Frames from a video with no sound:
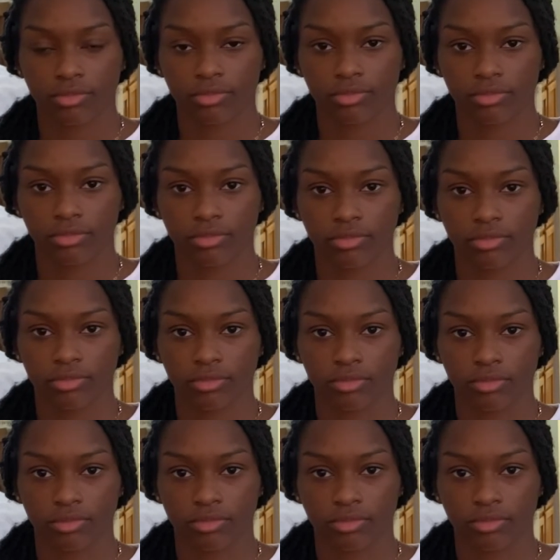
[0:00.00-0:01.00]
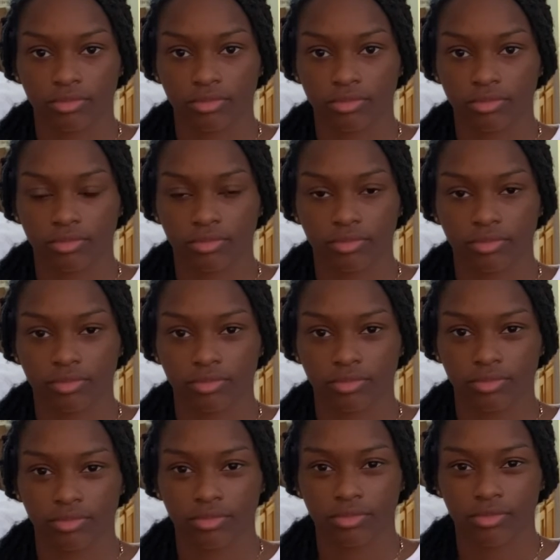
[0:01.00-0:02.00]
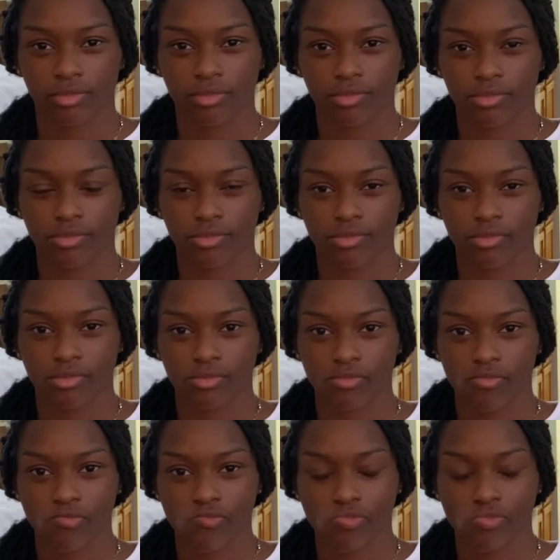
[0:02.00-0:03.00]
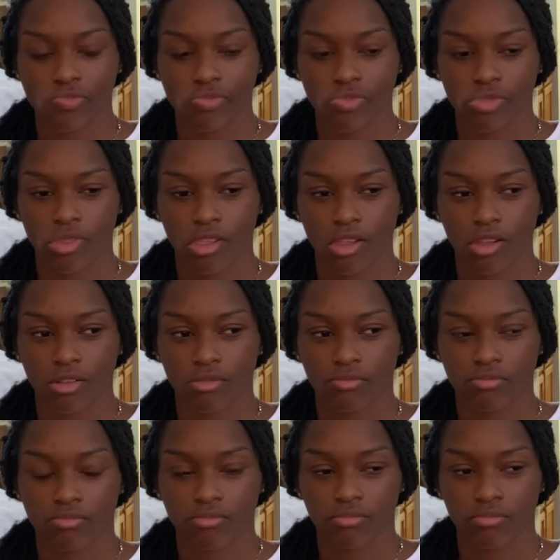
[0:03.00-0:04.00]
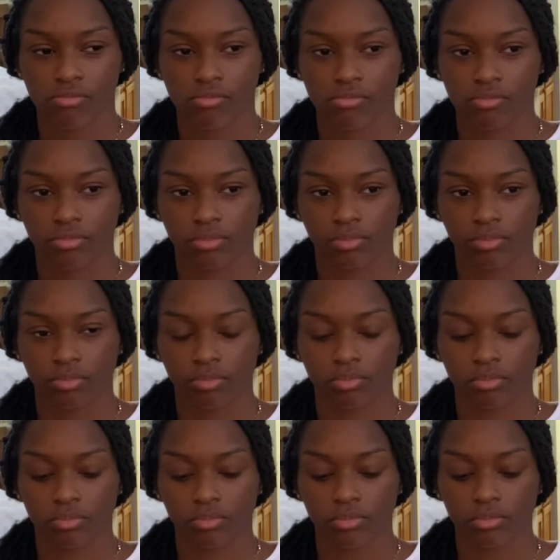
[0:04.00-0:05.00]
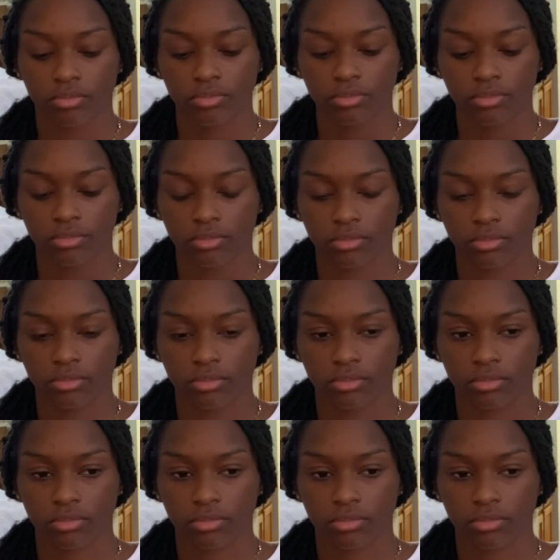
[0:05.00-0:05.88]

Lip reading: (silent)